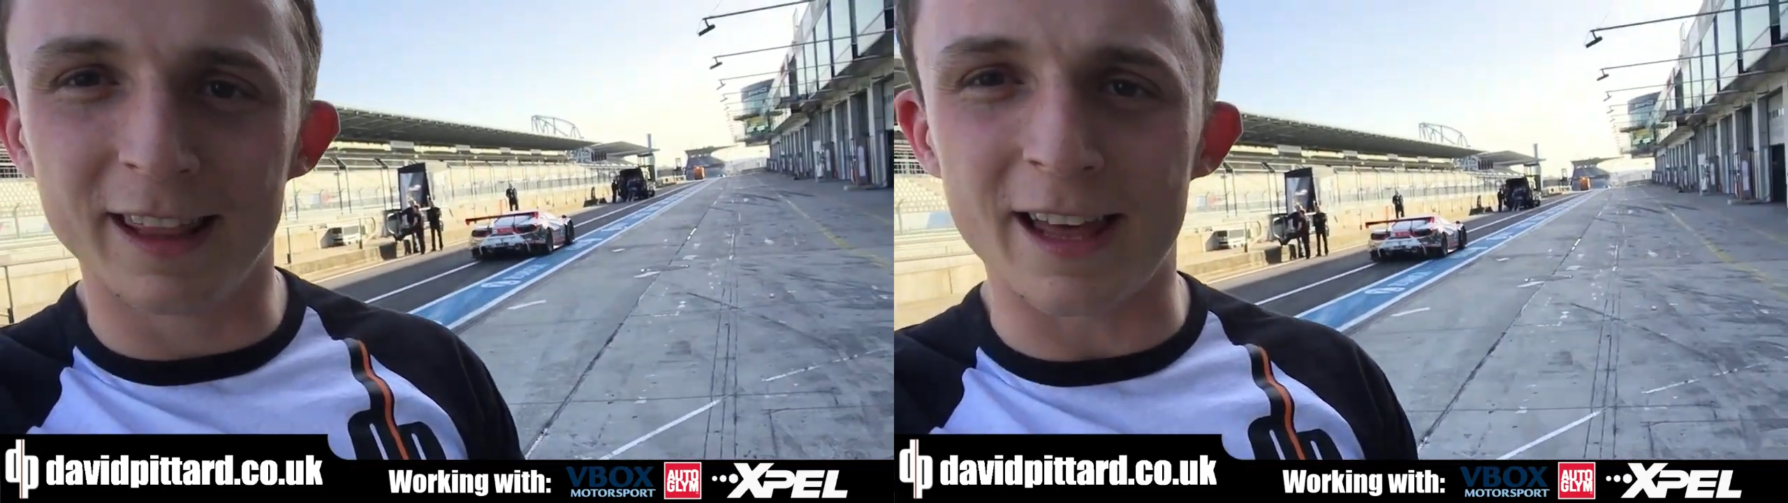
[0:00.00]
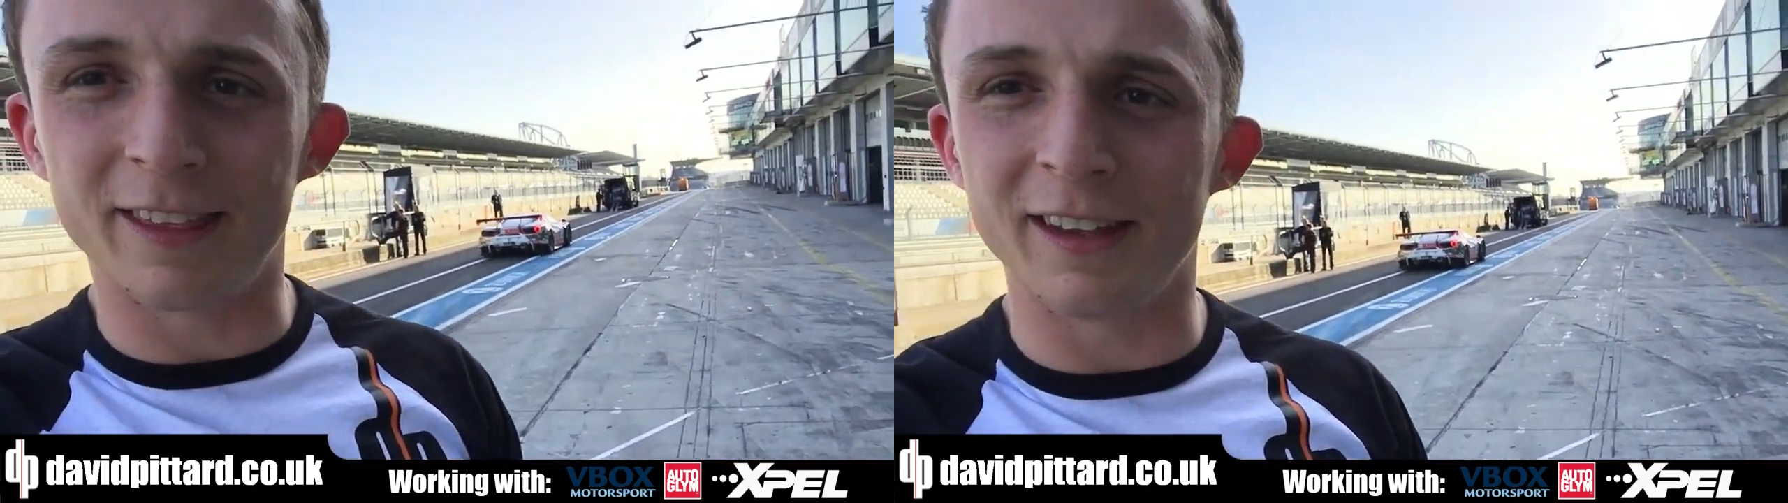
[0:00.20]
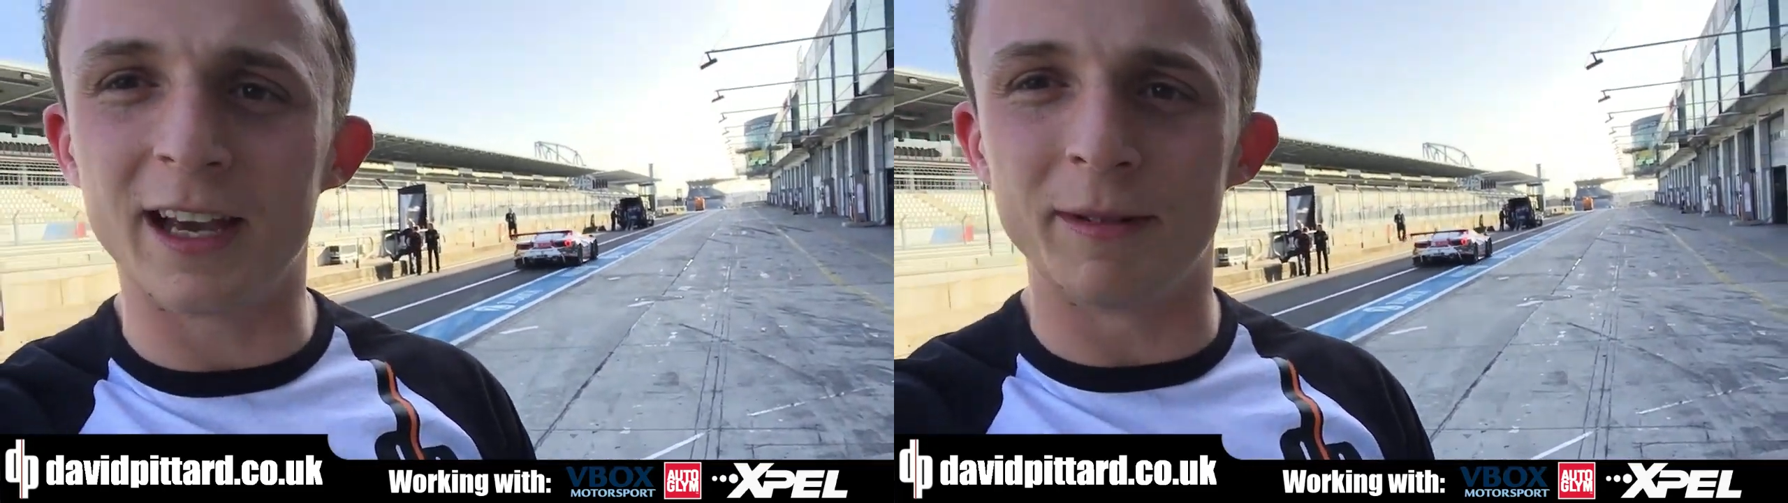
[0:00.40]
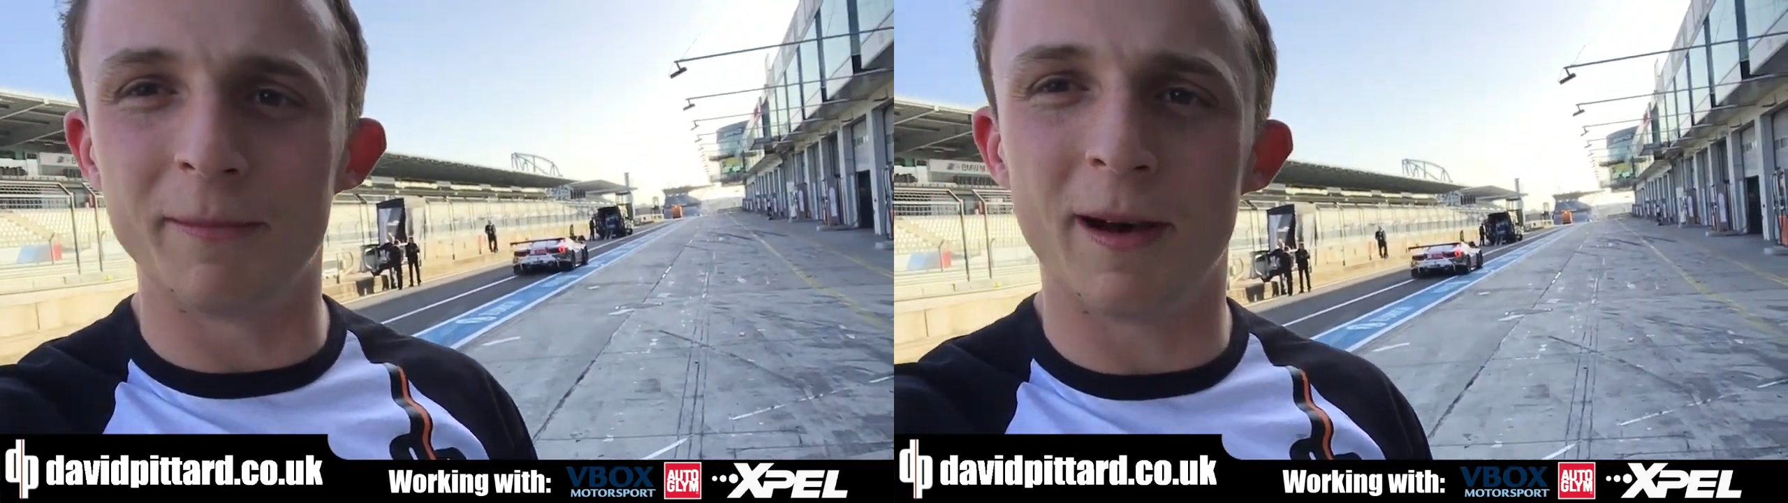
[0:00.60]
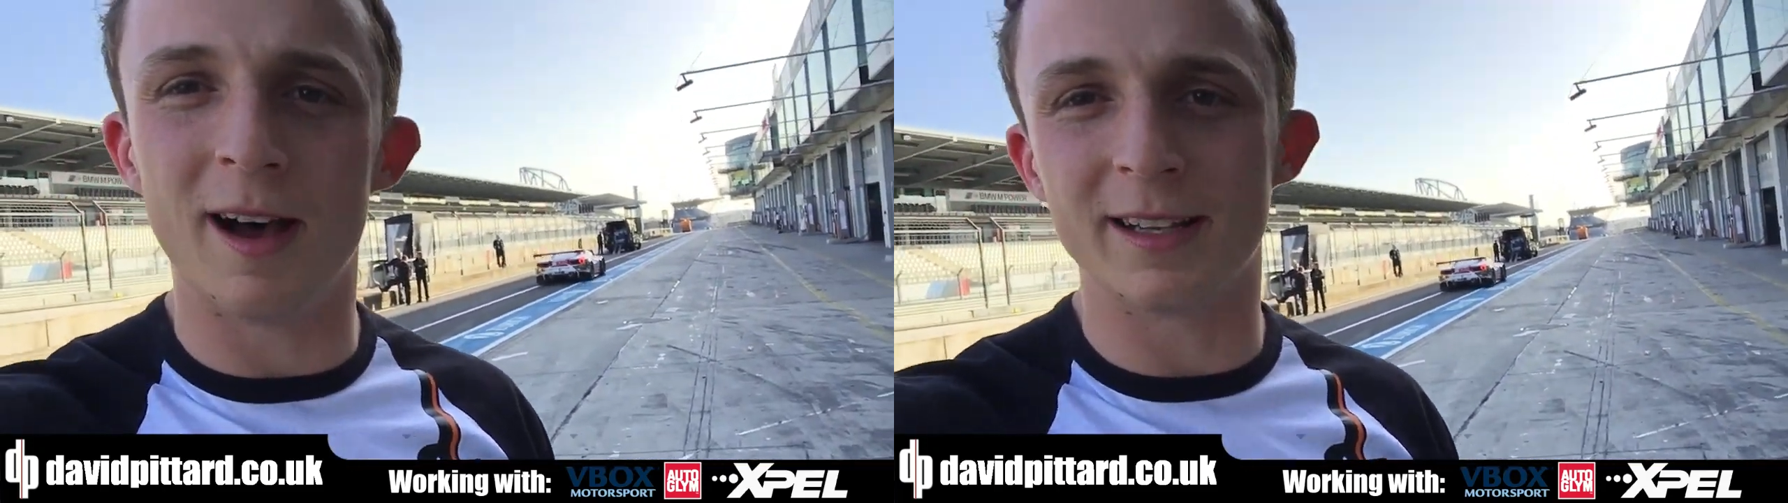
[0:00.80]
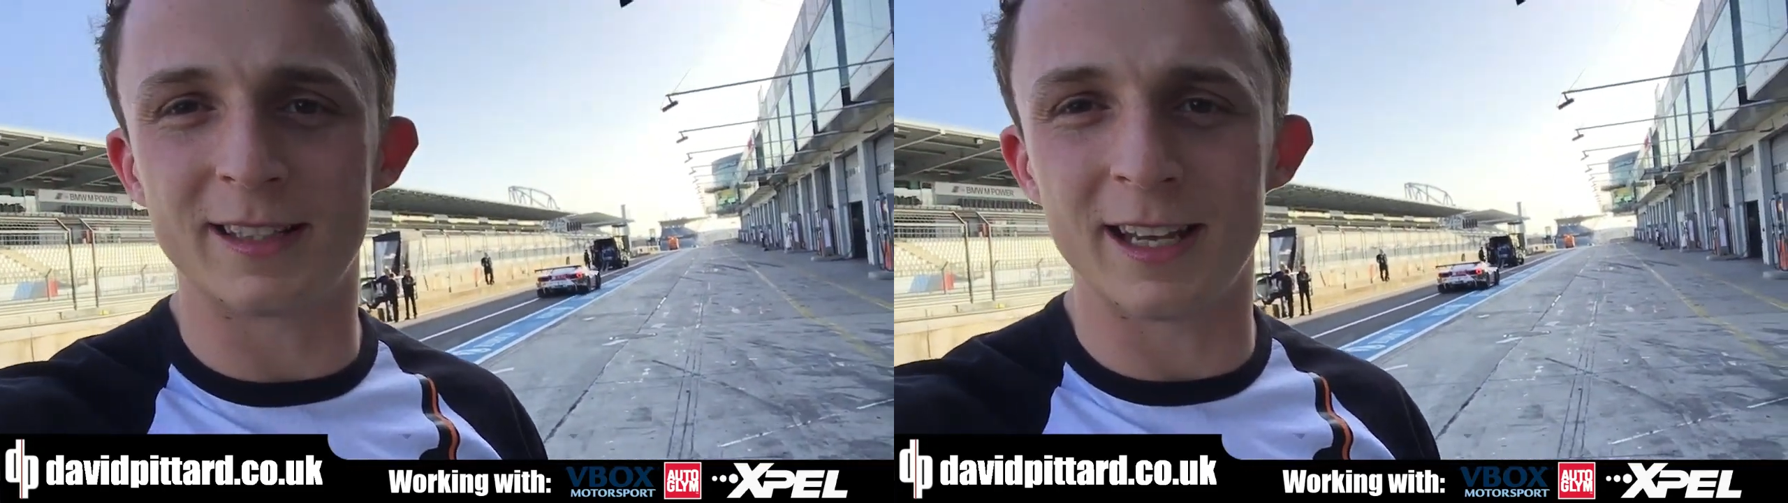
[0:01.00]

That thing coming past